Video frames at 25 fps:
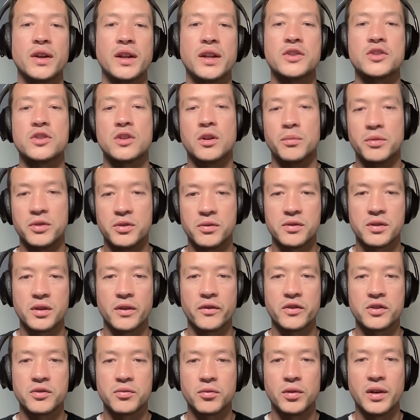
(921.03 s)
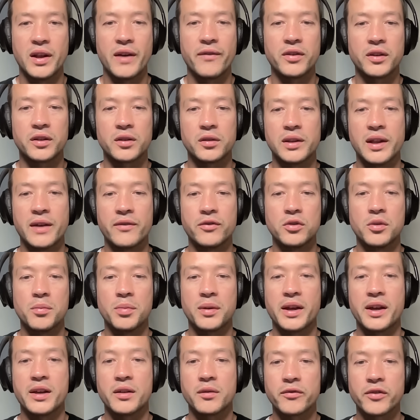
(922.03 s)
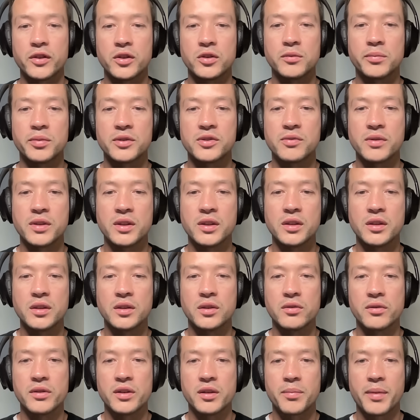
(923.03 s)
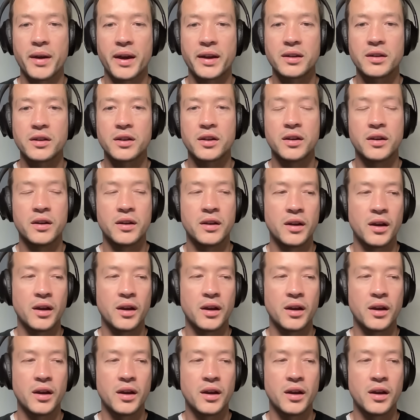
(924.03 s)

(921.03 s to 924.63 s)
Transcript: Financial Ombudsman Service will level the playing field between you and a bank.